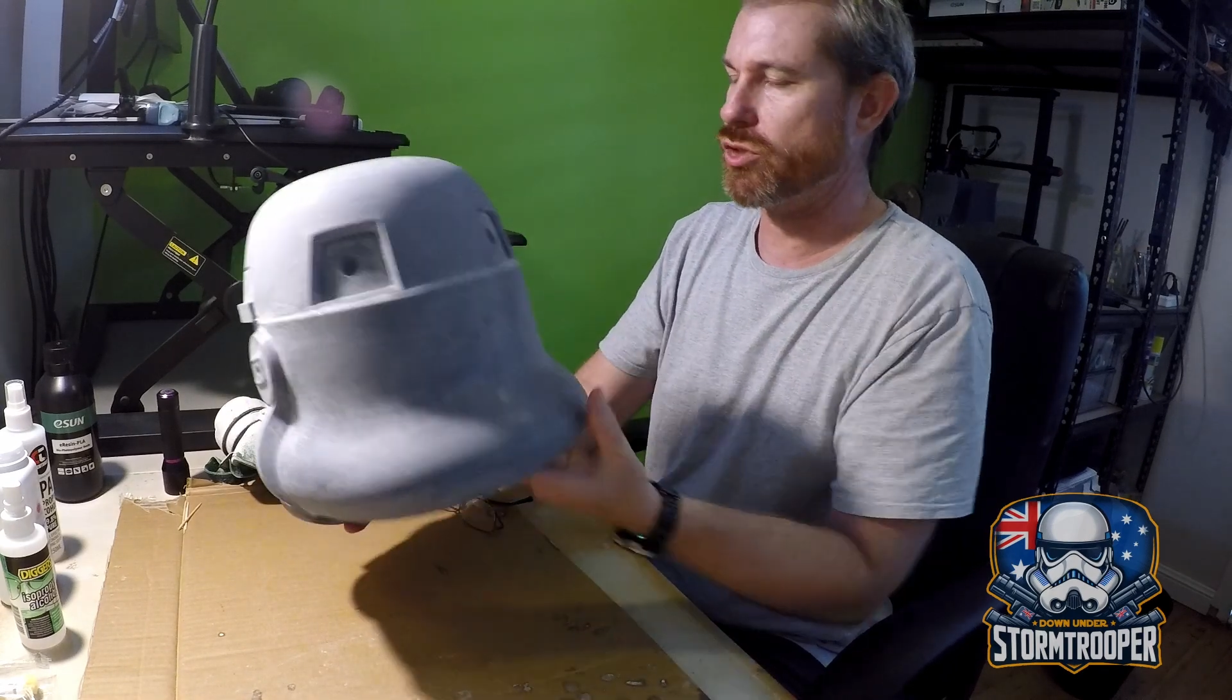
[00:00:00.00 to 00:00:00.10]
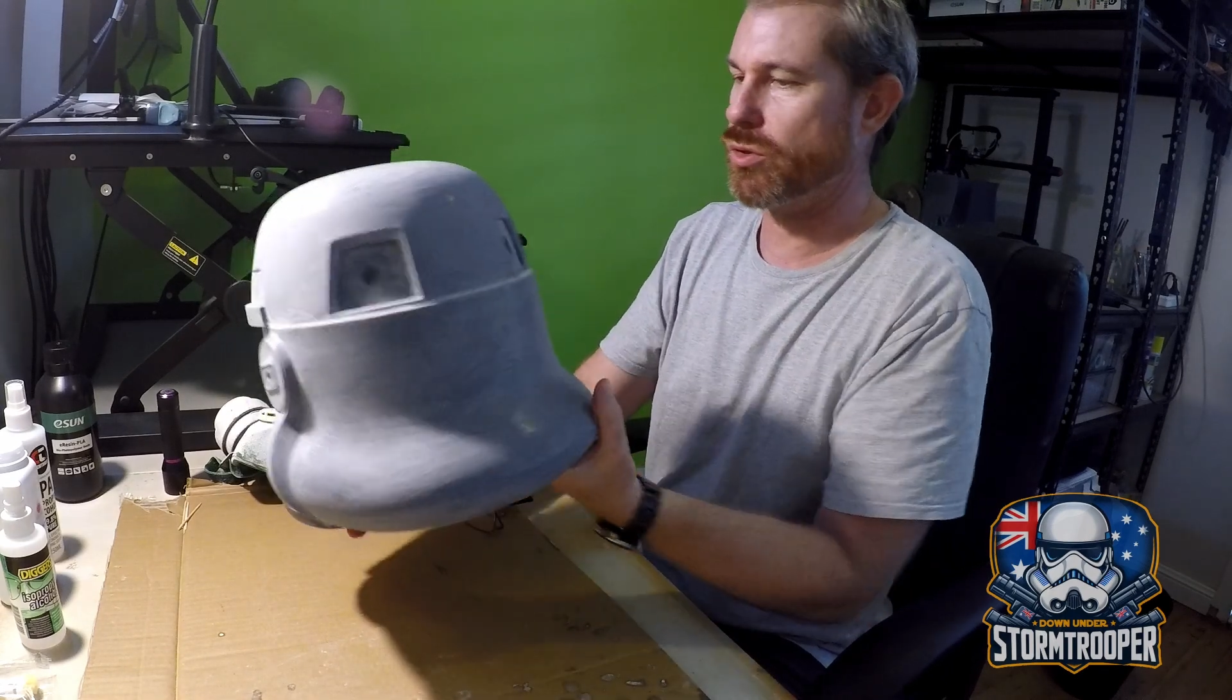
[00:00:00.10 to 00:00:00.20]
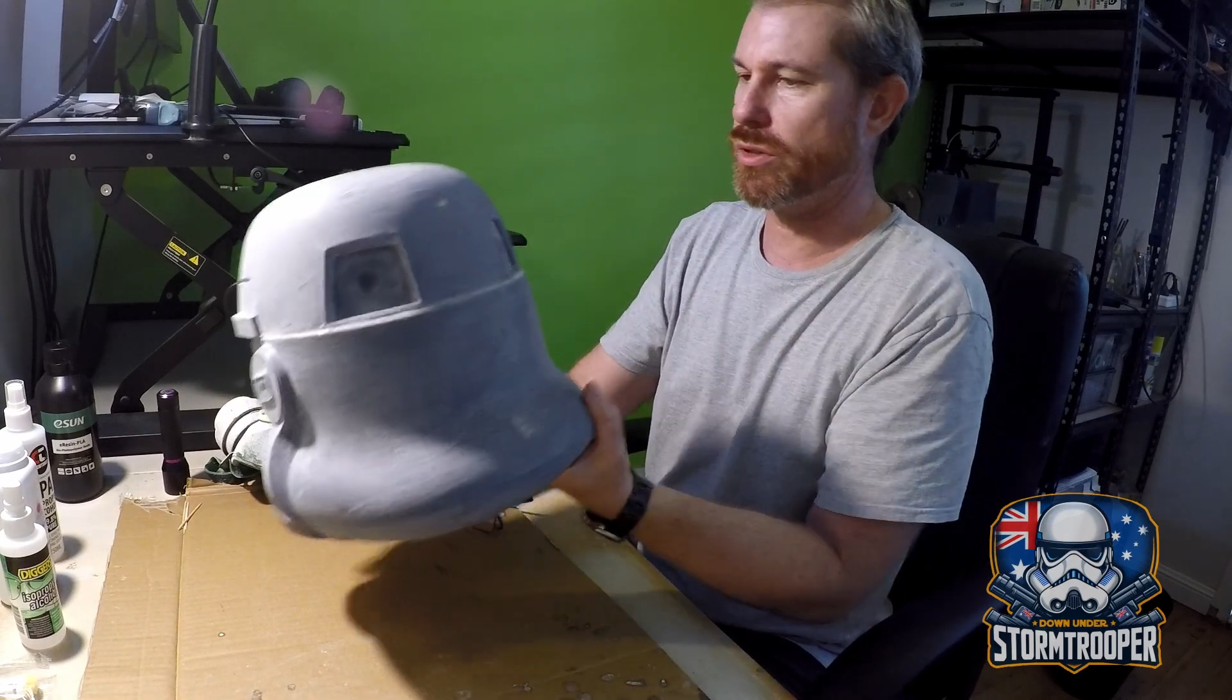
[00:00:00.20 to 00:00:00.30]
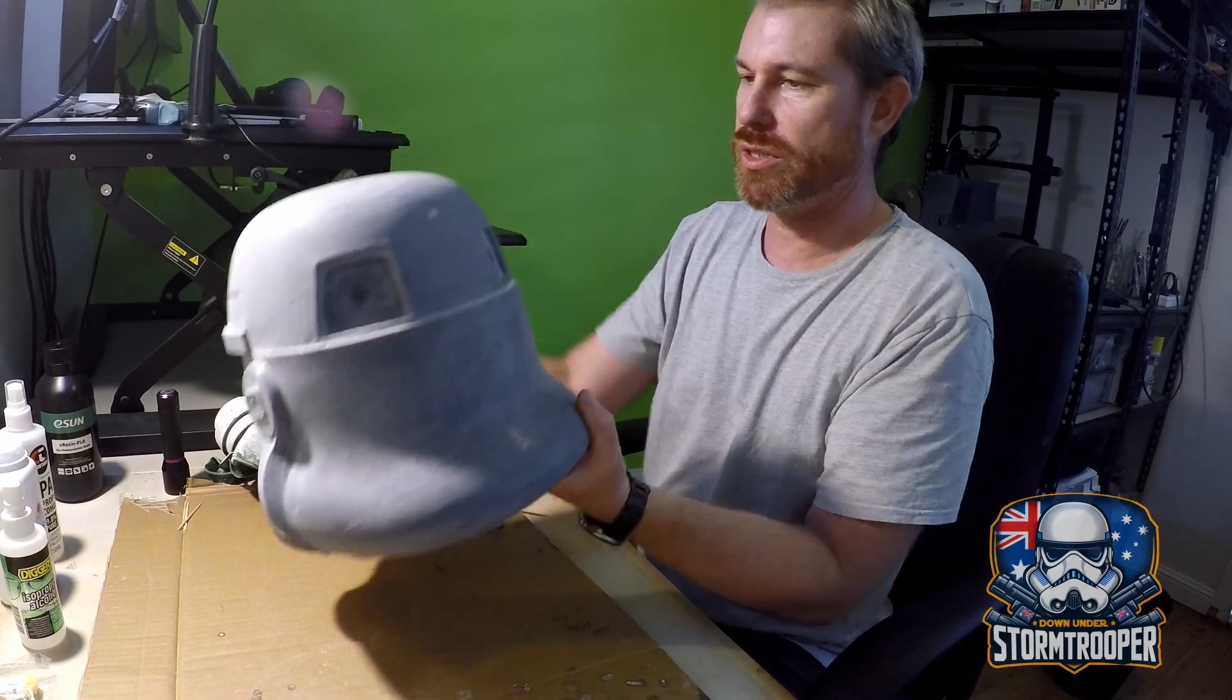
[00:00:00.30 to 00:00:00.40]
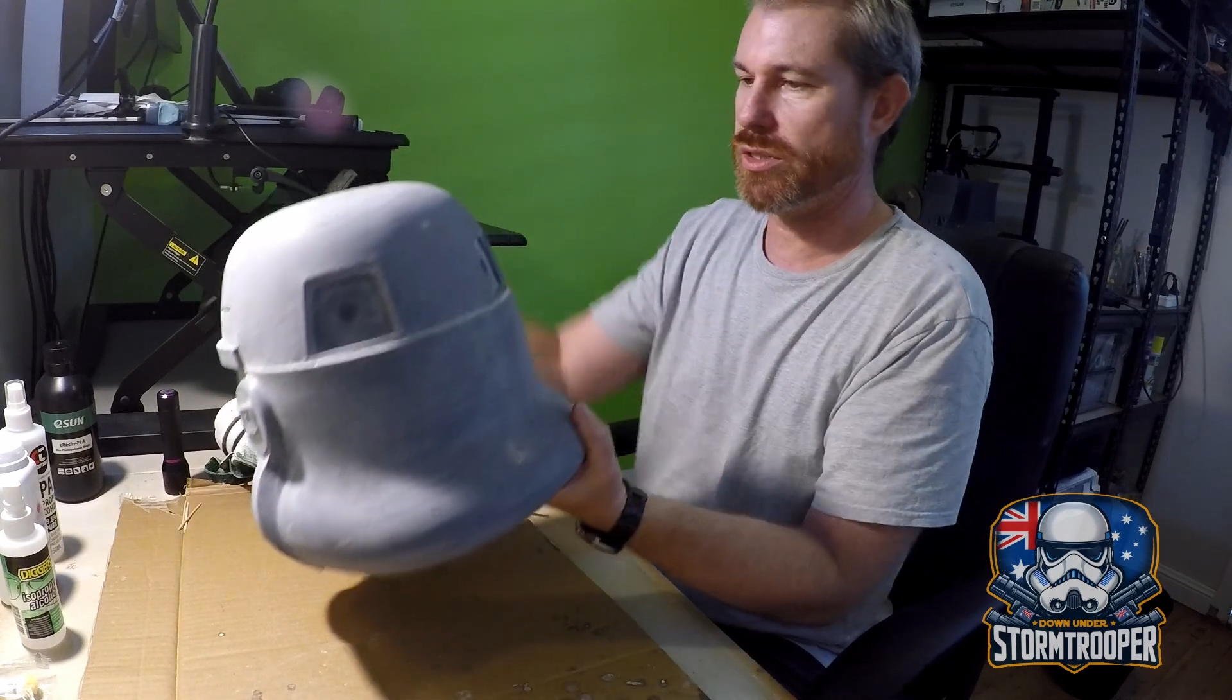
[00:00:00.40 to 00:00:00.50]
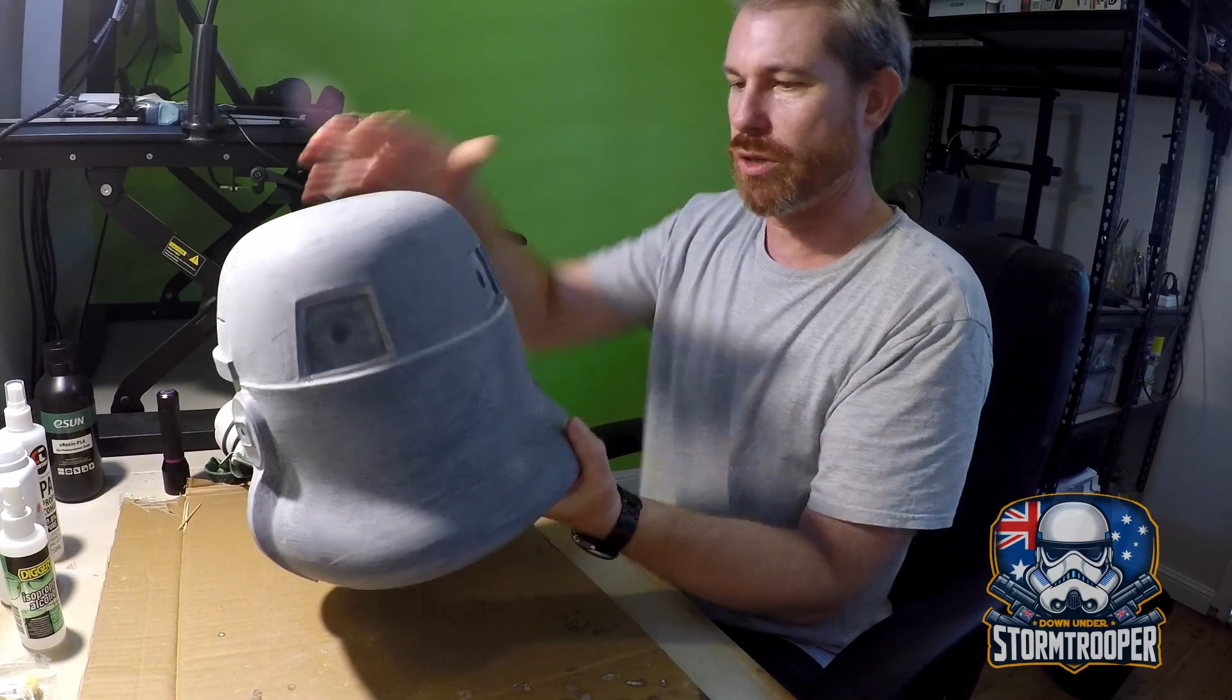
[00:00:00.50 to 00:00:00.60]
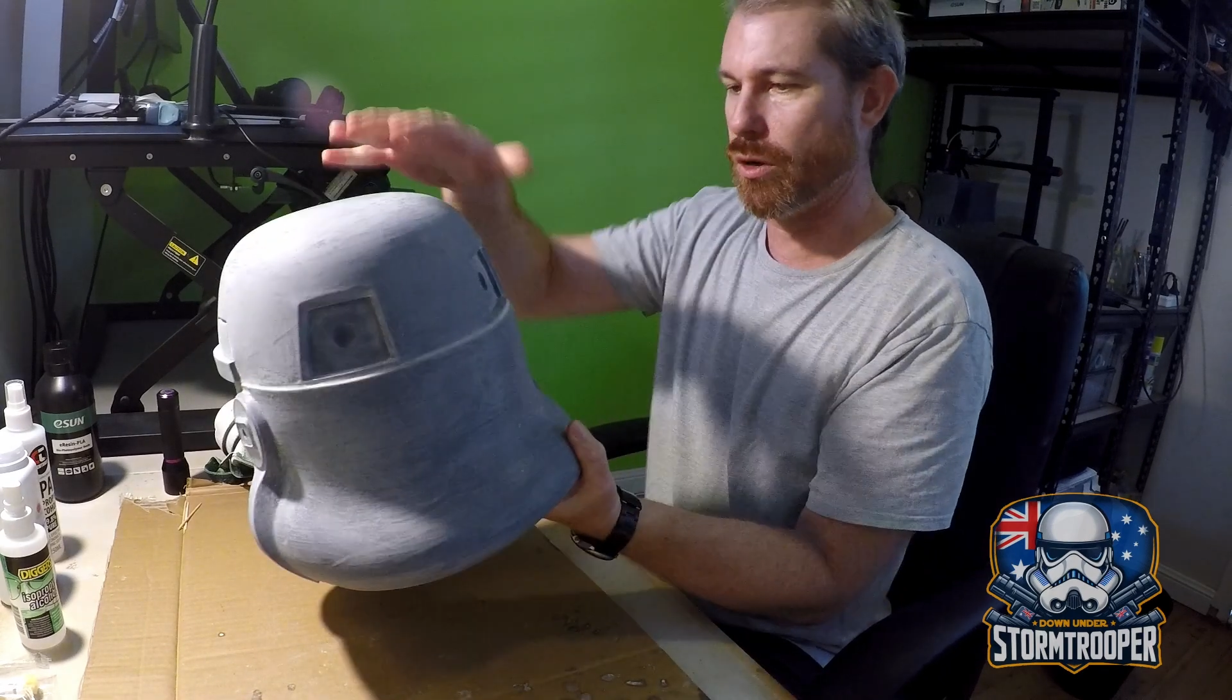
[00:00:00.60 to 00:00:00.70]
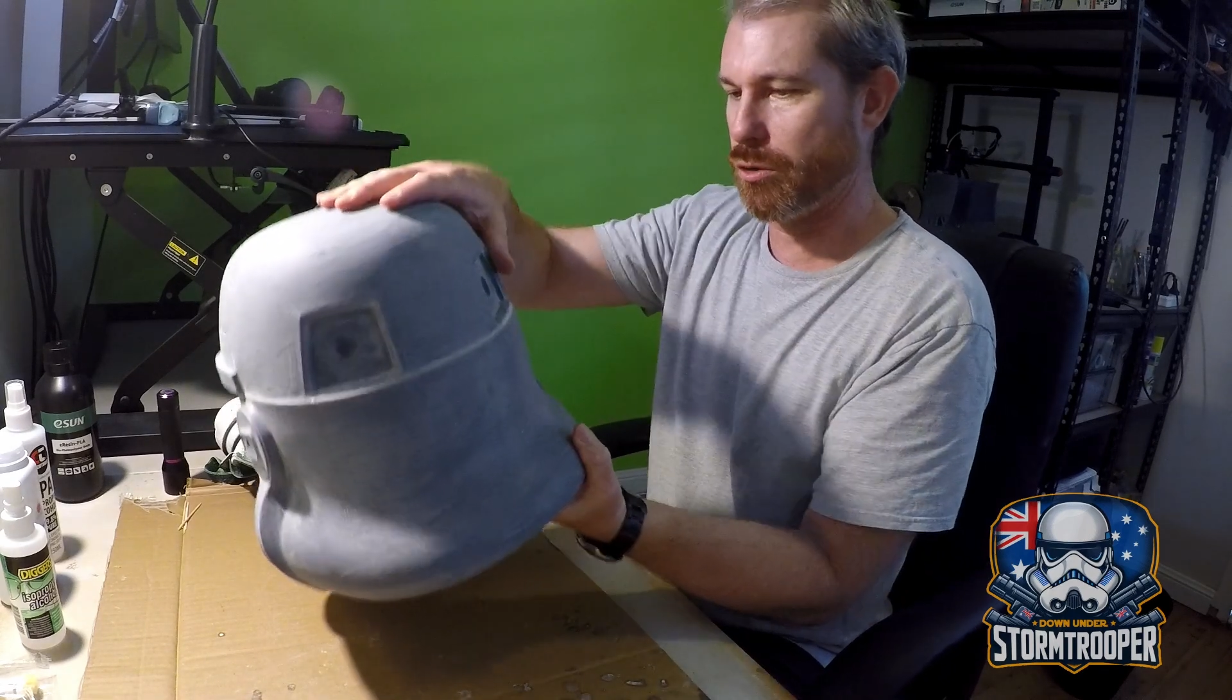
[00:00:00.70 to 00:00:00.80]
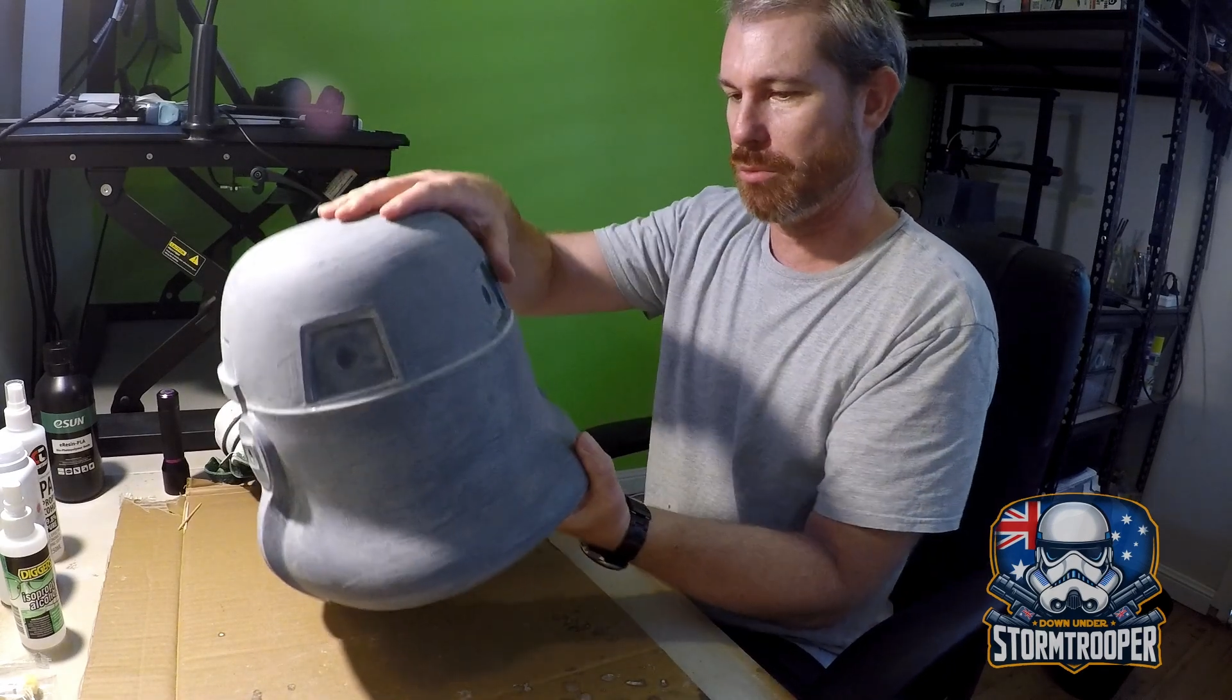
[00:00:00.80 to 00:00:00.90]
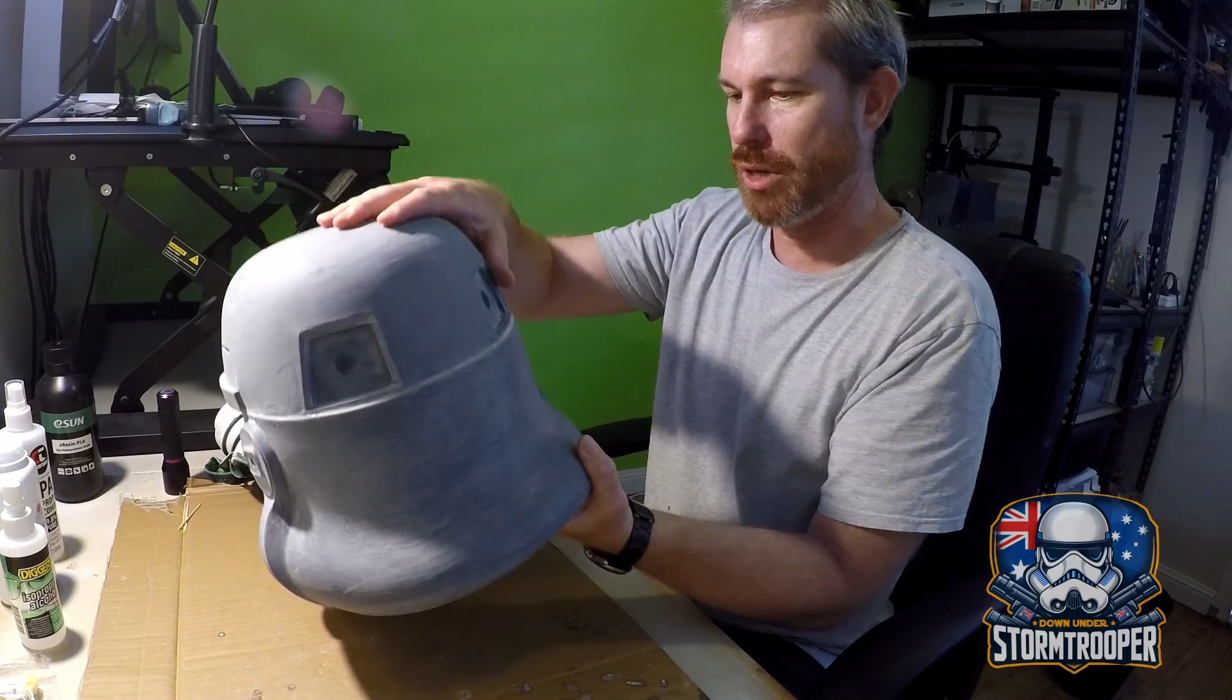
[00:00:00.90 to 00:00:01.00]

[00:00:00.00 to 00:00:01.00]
joined the dome